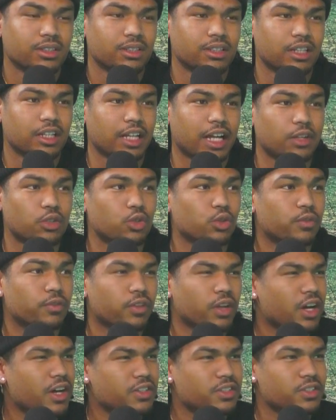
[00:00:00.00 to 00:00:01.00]
and like do
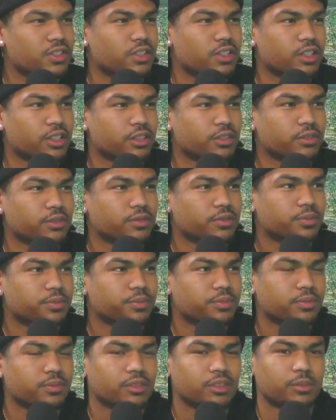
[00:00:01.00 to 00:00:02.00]
vlogs and stuff.
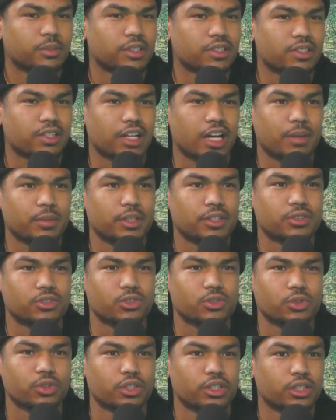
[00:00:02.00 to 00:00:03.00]
But it's like I be in the
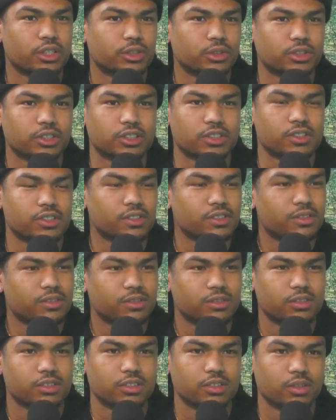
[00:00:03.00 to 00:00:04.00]
studio just
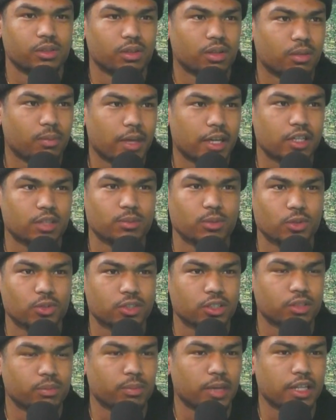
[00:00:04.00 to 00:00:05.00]
making
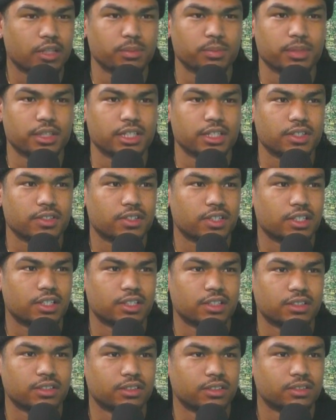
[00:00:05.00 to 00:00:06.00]
music, making beats, and
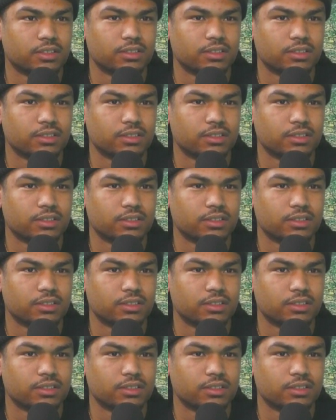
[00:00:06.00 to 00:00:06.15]
then